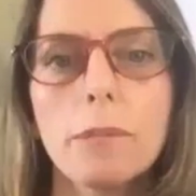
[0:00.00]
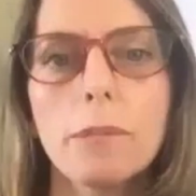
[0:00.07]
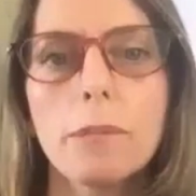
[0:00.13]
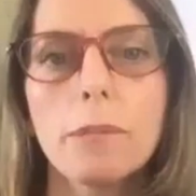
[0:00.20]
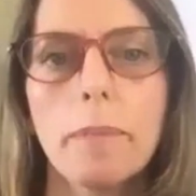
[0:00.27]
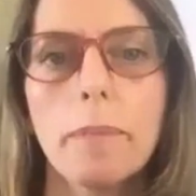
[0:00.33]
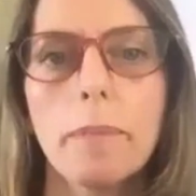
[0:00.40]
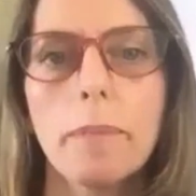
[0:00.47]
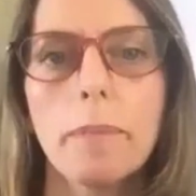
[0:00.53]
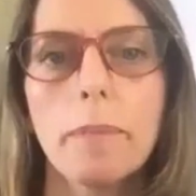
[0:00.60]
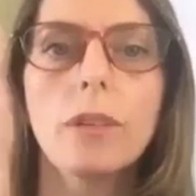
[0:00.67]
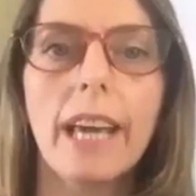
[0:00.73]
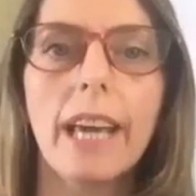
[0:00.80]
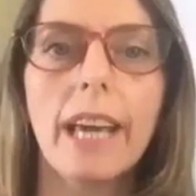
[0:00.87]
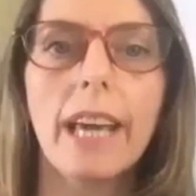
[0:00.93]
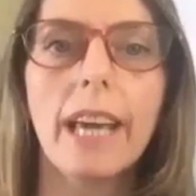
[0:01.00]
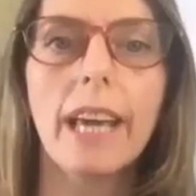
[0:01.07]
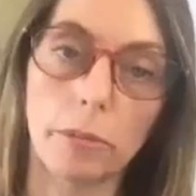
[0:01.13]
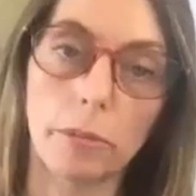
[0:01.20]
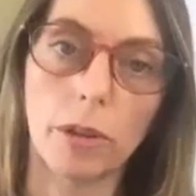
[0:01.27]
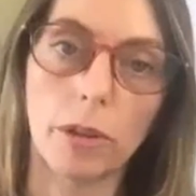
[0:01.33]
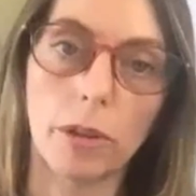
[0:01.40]
feedback do you get
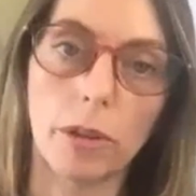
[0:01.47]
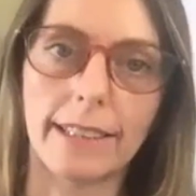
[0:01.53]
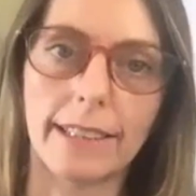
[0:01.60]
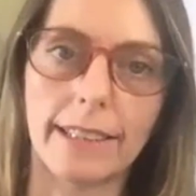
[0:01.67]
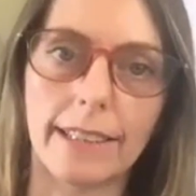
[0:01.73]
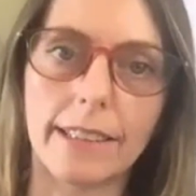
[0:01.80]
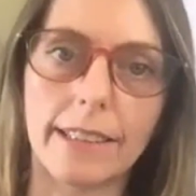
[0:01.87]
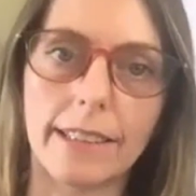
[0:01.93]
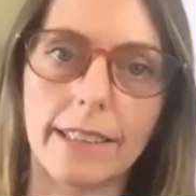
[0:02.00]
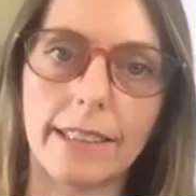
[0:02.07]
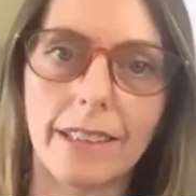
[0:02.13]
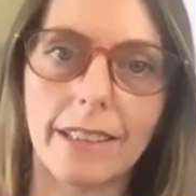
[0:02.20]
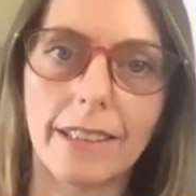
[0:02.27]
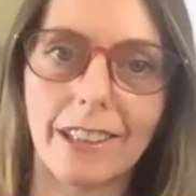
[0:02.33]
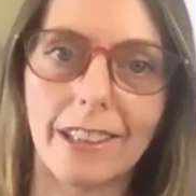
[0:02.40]
from your clients?